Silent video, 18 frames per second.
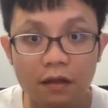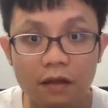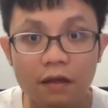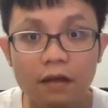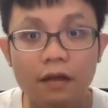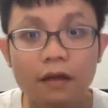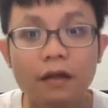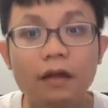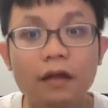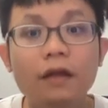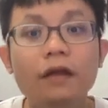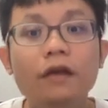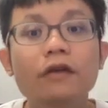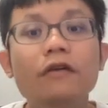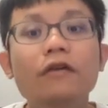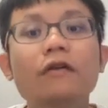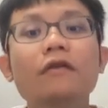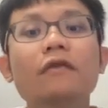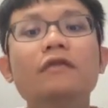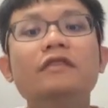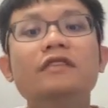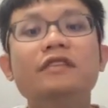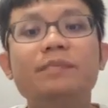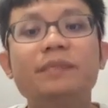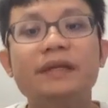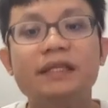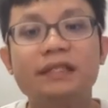New
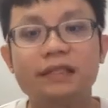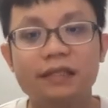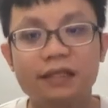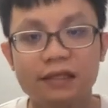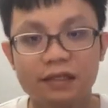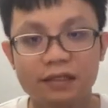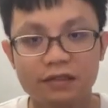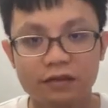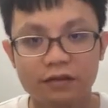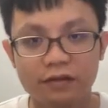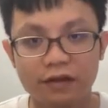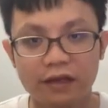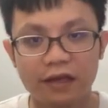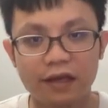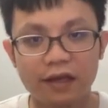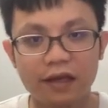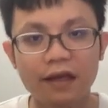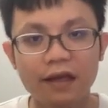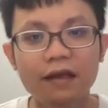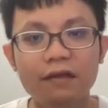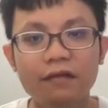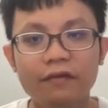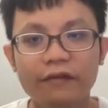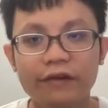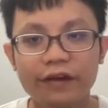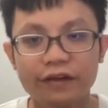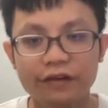species. Okay,
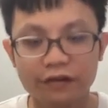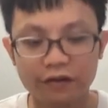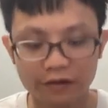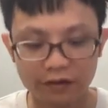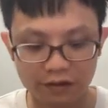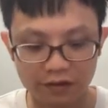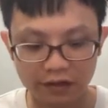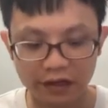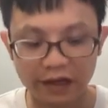very good.